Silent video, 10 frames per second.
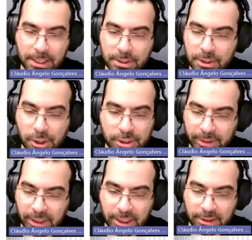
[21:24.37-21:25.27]
It's not
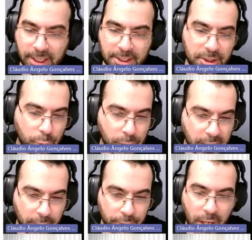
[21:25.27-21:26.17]
something that takes into
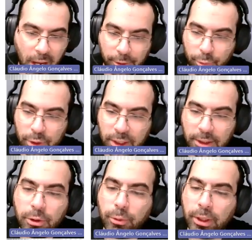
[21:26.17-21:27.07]
account how the
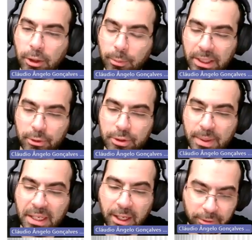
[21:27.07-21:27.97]
real incubator
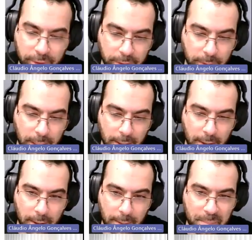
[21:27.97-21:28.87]
is behaving.
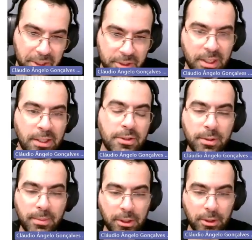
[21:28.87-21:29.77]
But a state
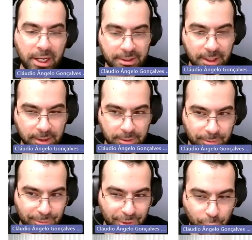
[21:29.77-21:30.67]
estimator has that
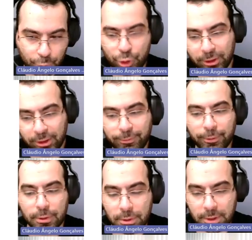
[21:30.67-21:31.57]
crucial
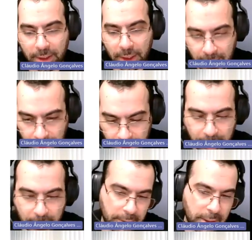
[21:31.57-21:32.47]
difference that
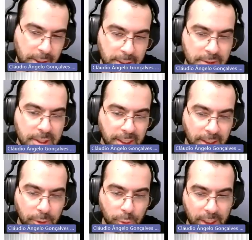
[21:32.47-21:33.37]
it is
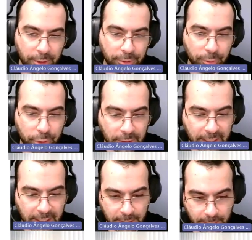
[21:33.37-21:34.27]
taking into account the real
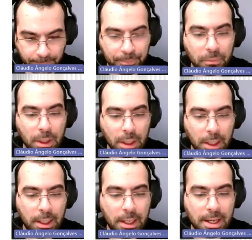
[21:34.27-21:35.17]
data
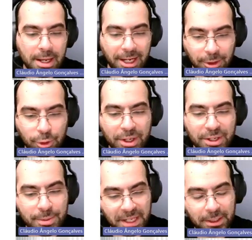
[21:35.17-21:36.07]
into
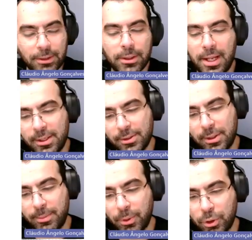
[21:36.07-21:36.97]
estimating the
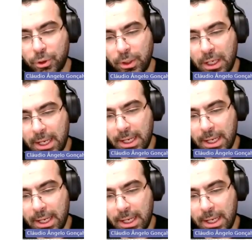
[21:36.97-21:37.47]
next temperature.